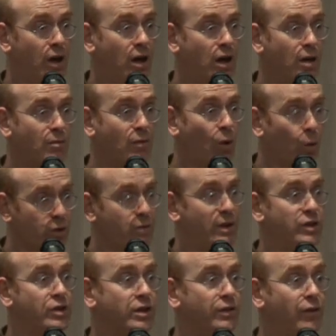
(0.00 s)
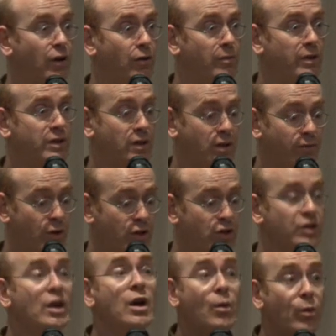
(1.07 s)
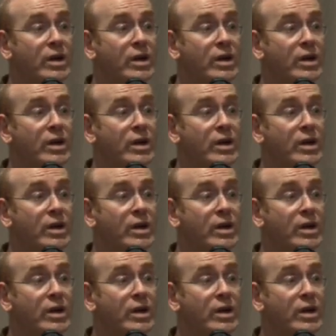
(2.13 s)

um, automatically via implicit conversions,